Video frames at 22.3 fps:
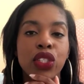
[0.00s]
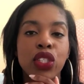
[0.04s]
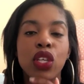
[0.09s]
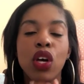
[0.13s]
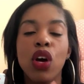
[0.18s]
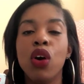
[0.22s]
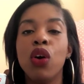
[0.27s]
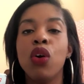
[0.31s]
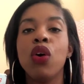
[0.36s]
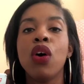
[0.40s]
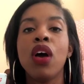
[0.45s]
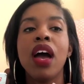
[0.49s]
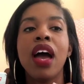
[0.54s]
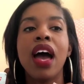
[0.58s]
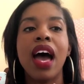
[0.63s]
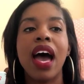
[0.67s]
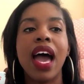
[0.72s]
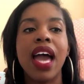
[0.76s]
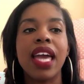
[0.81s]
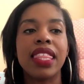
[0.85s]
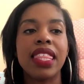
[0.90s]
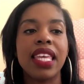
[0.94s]
So
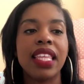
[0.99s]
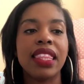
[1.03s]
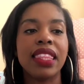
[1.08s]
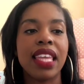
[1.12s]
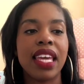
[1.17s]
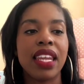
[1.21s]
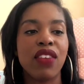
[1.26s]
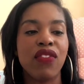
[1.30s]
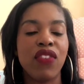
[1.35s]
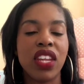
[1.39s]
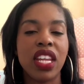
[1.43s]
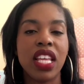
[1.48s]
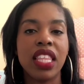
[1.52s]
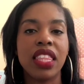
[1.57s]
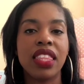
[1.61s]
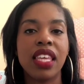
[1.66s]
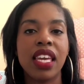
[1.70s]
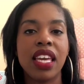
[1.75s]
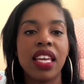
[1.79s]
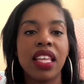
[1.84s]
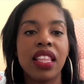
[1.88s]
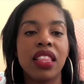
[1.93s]
I think that if
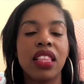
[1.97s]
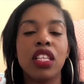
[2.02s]
anything,